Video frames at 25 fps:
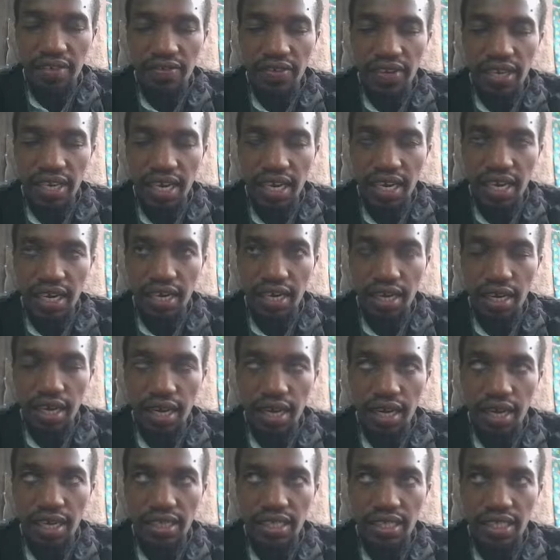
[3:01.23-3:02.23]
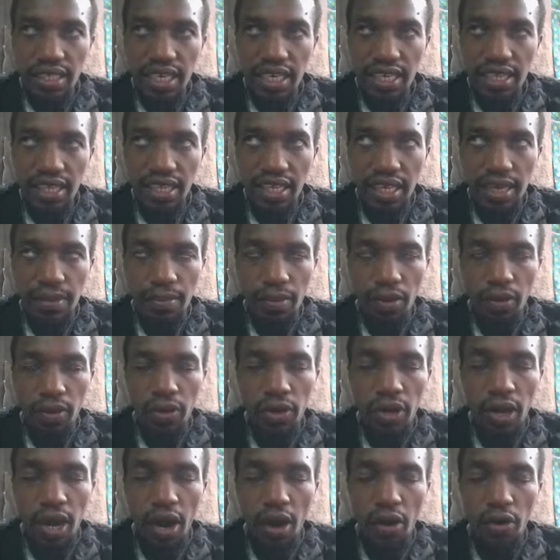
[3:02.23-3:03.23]
we can train them on
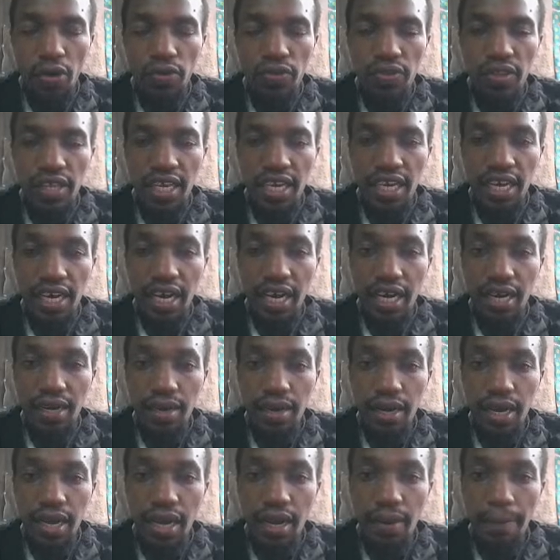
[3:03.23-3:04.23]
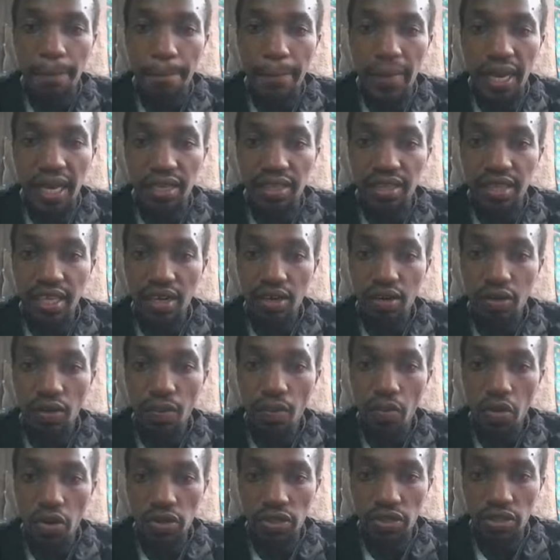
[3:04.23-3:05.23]
how they can make the
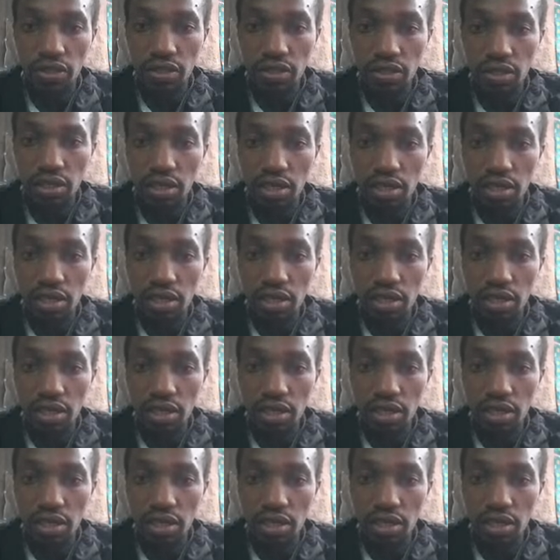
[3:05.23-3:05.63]
robots.